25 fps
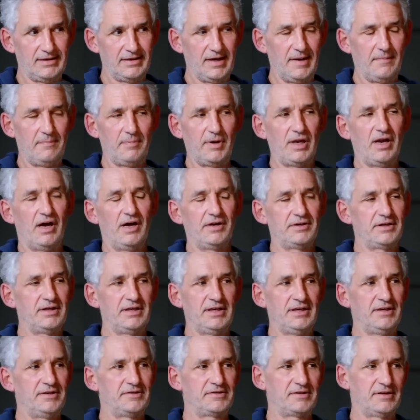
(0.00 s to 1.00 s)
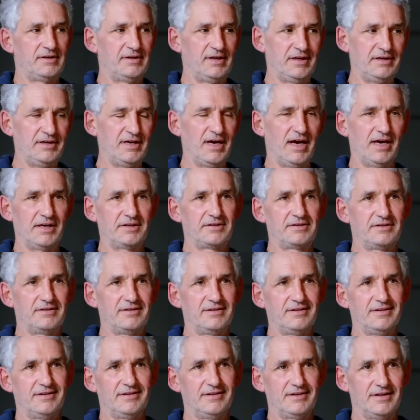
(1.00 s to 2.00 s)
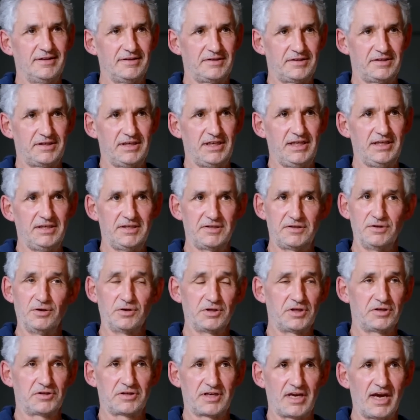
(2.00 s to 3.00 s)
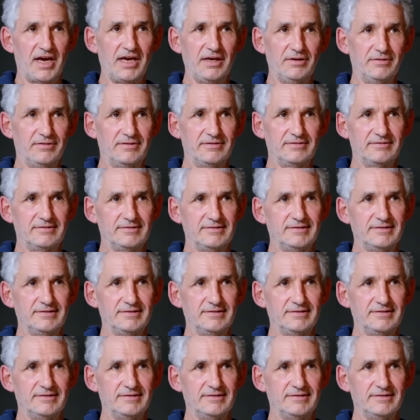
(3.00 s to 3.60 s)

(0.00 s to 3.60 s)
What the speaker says: a plant is a nut, a seed. It's not just kale.